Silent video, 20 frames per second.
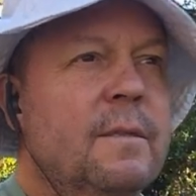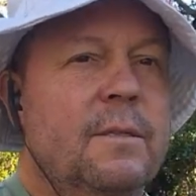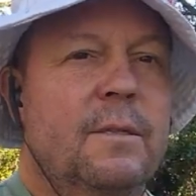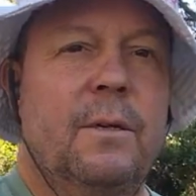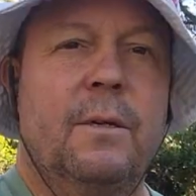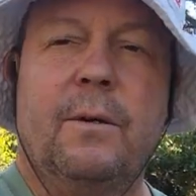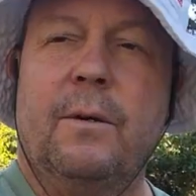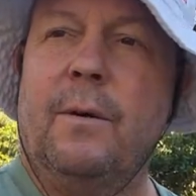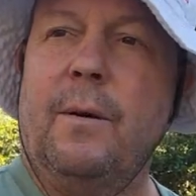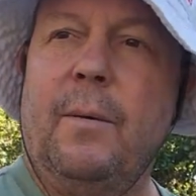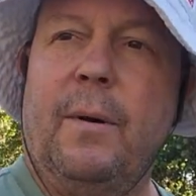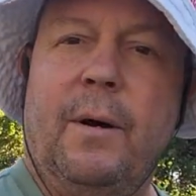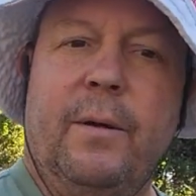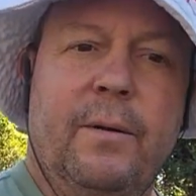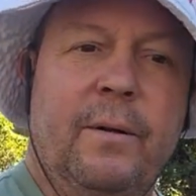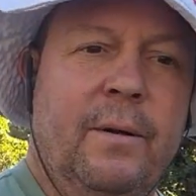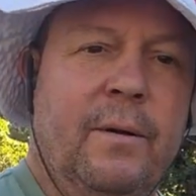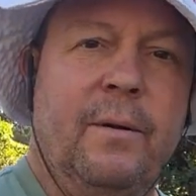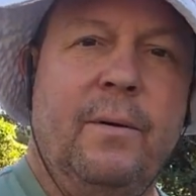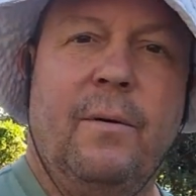So I'm
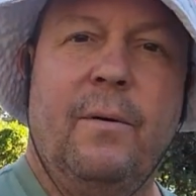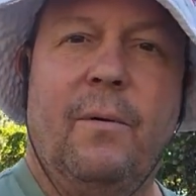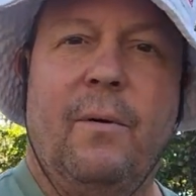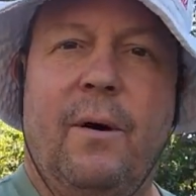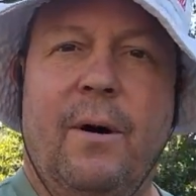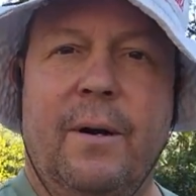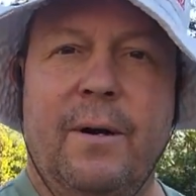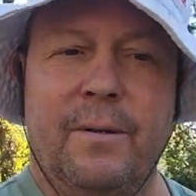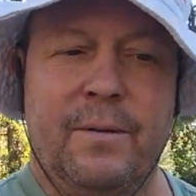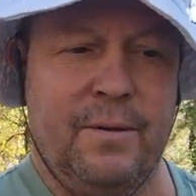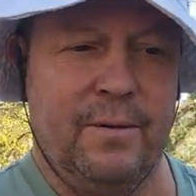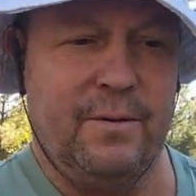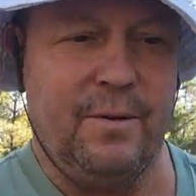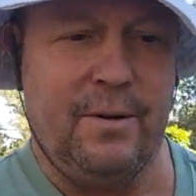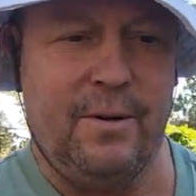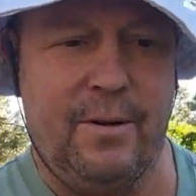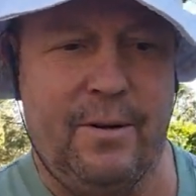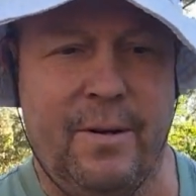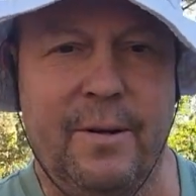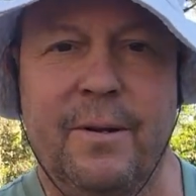out walking the
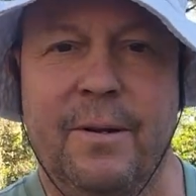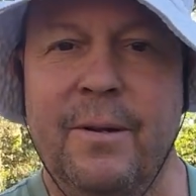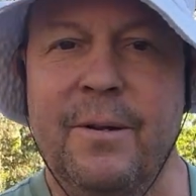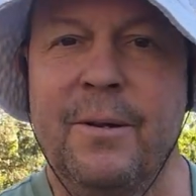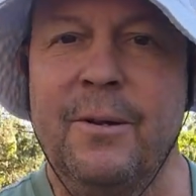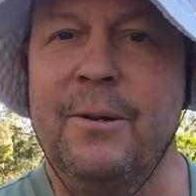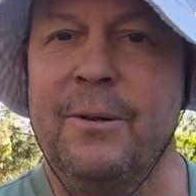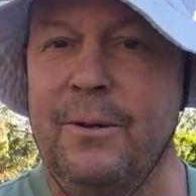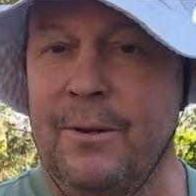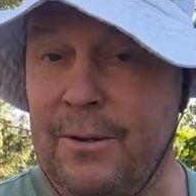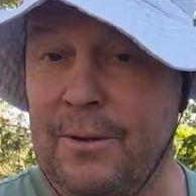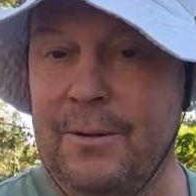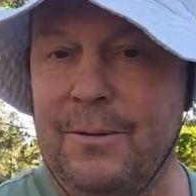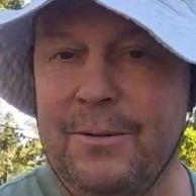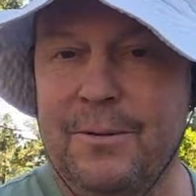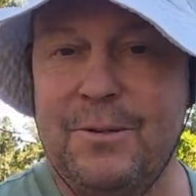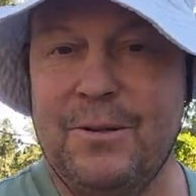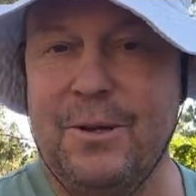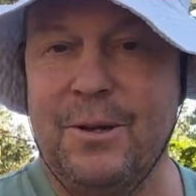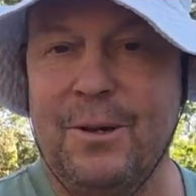dog.
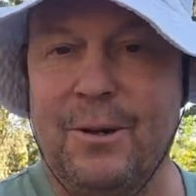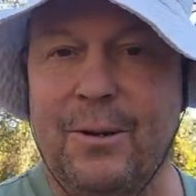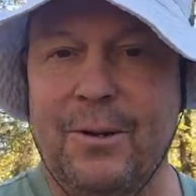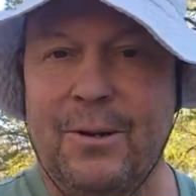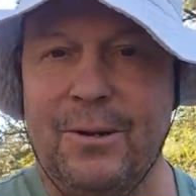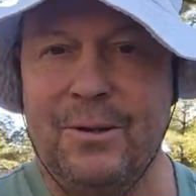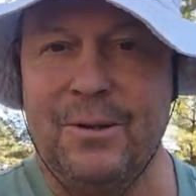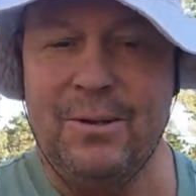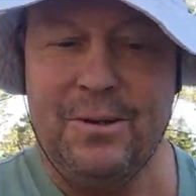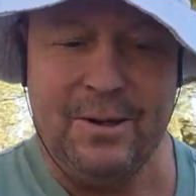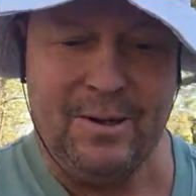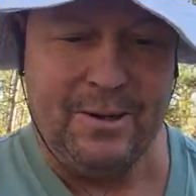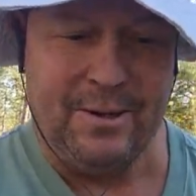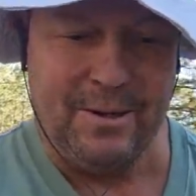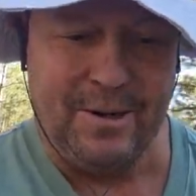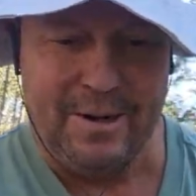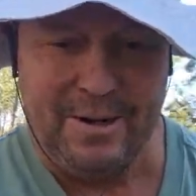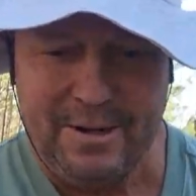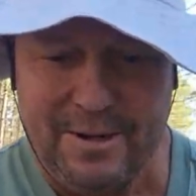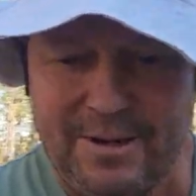Let's get a look at the dog.